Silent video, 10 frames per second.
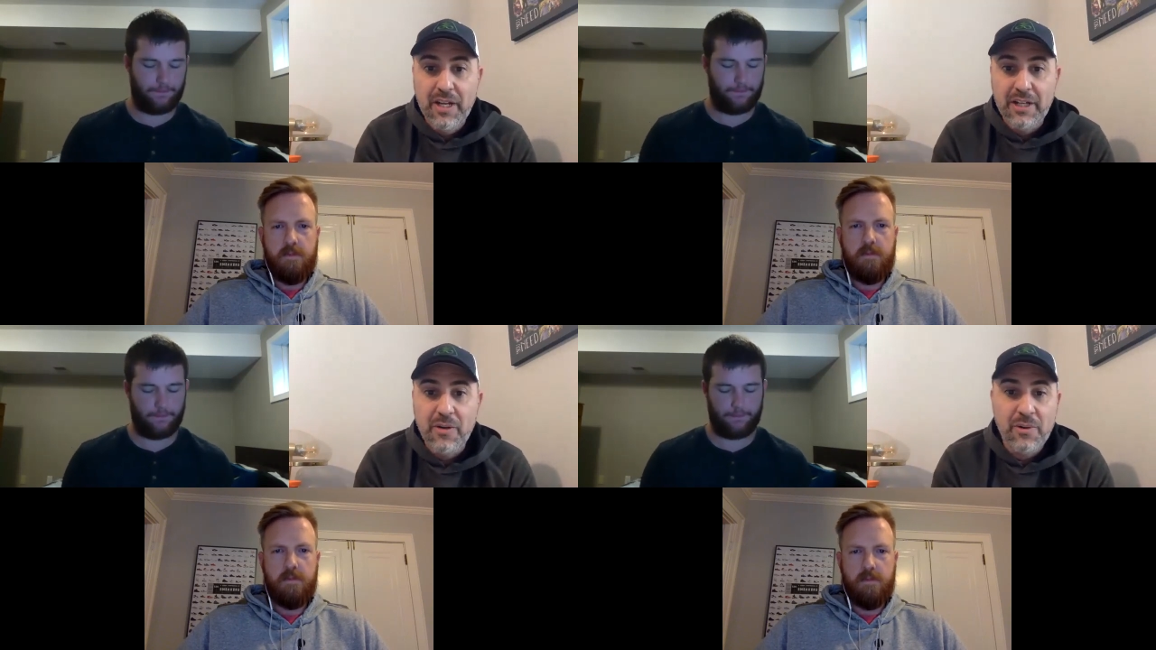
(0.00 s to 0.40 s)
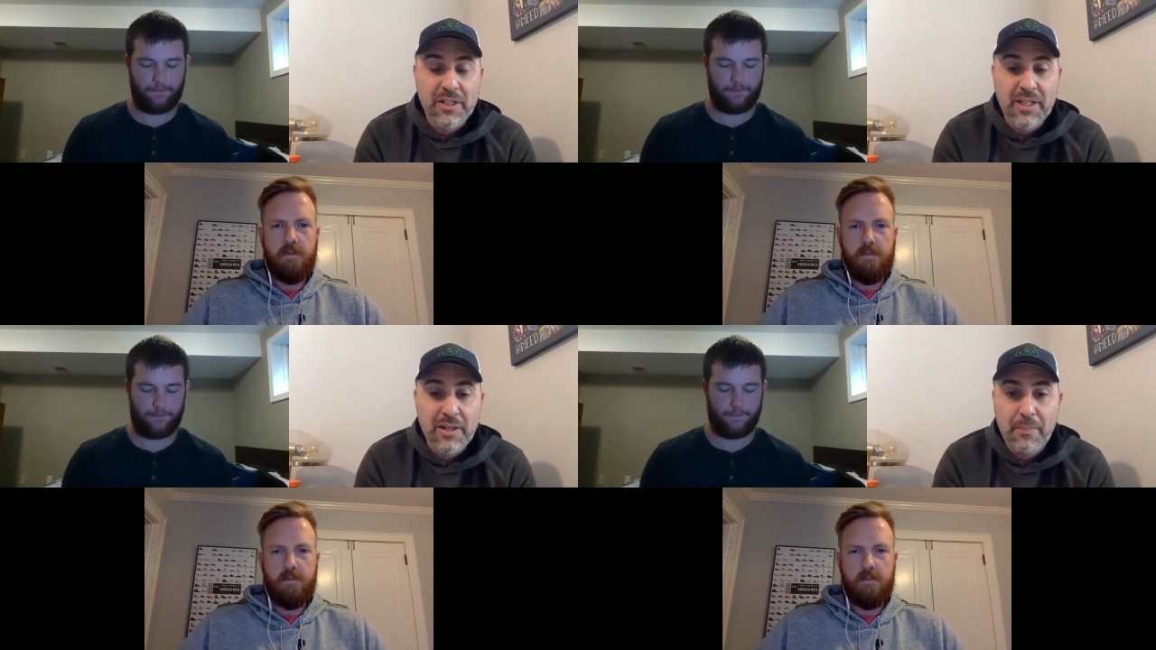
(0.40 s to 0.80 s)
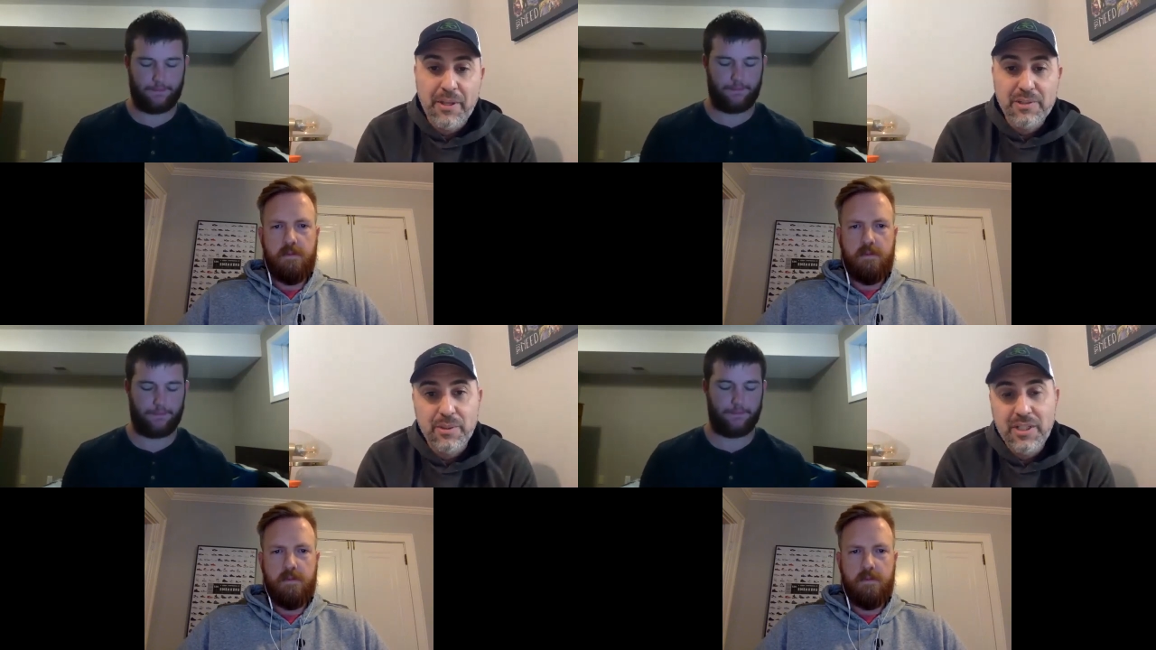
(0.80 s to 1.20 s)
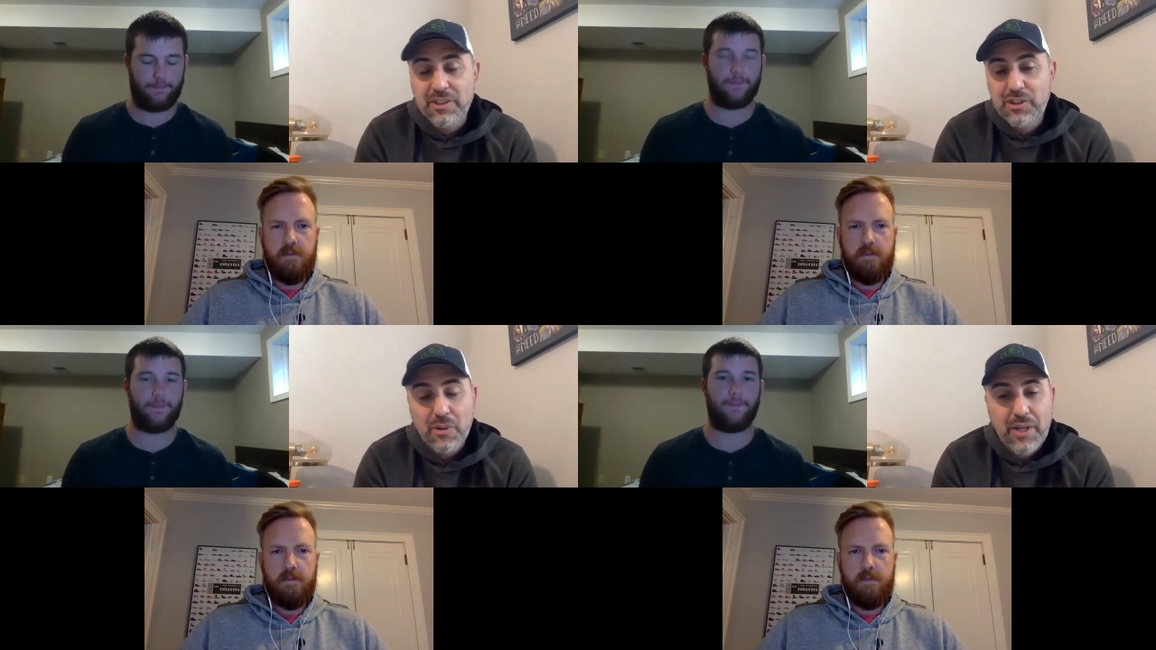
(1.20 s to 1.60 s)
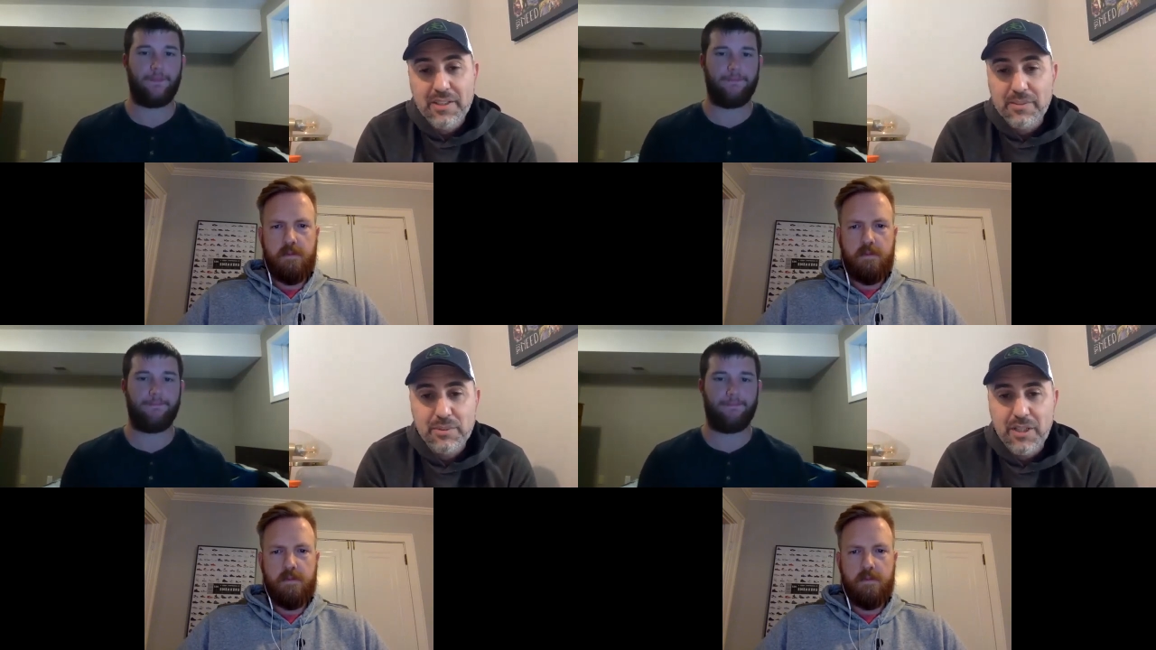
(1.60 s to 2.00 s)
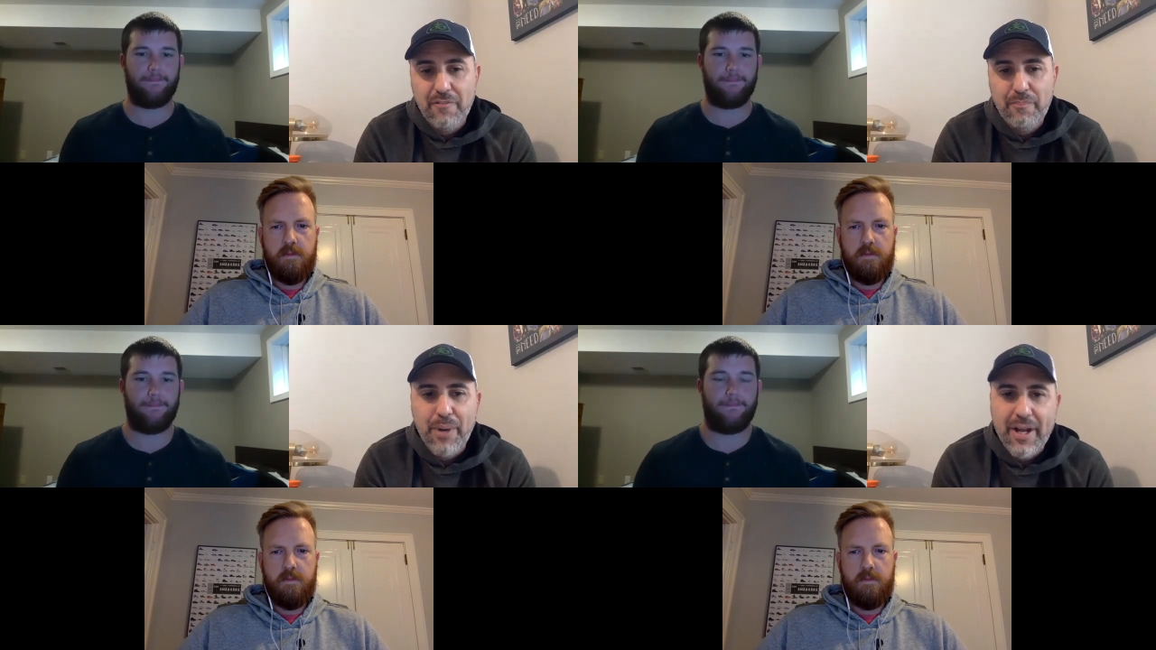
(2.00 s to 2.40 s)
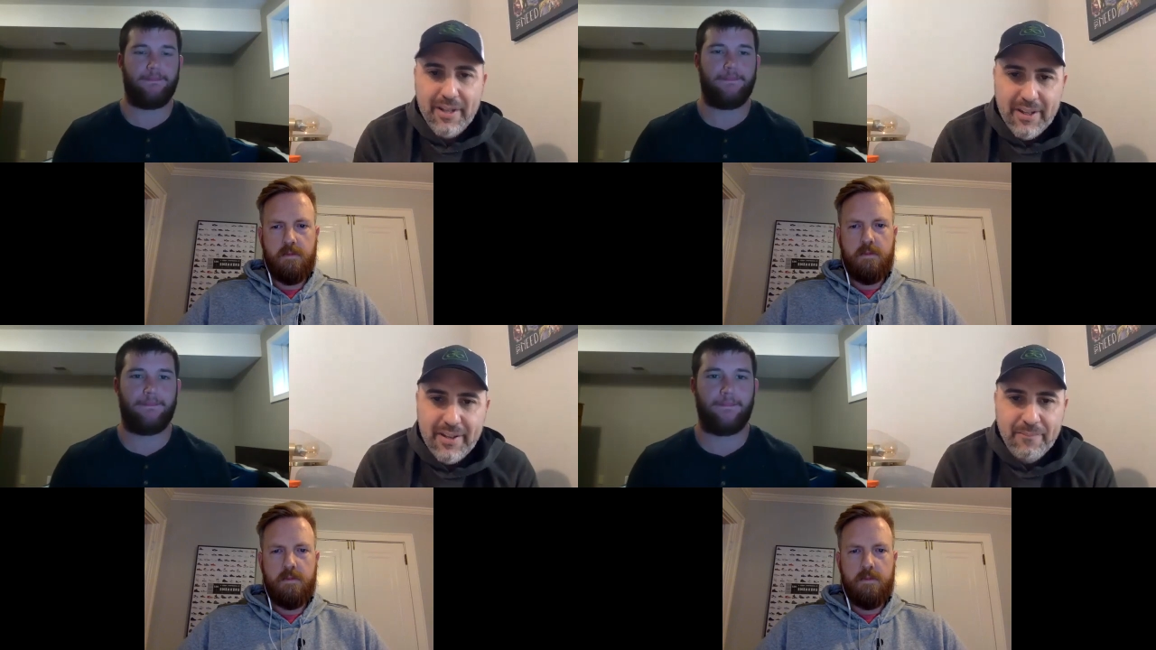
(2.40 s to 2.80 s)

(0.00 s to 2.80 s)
Speaker 1: and going and getting a place where he can showcase himself. But